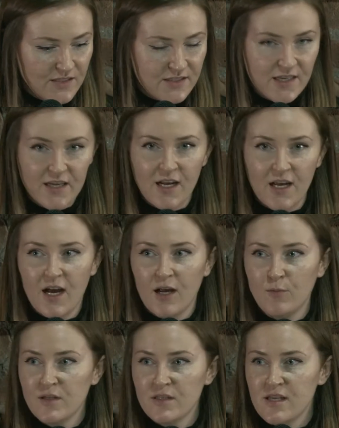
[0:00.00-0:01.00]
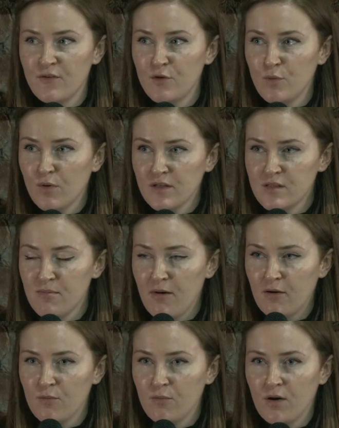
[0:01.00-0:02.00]
instead, I will say a few words
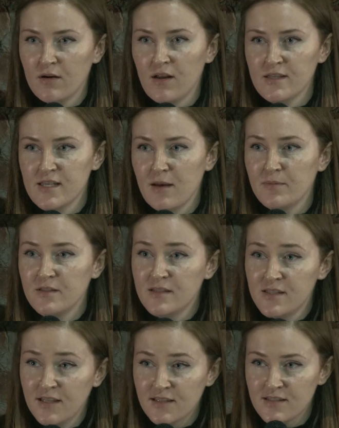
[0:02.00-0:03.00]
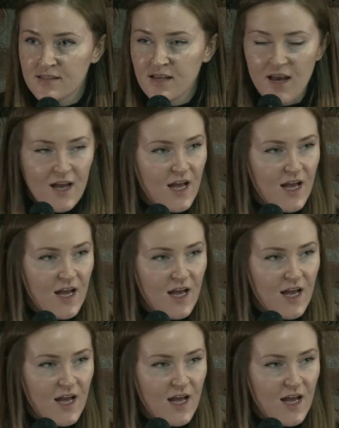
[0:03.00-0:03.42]
about what has happened since.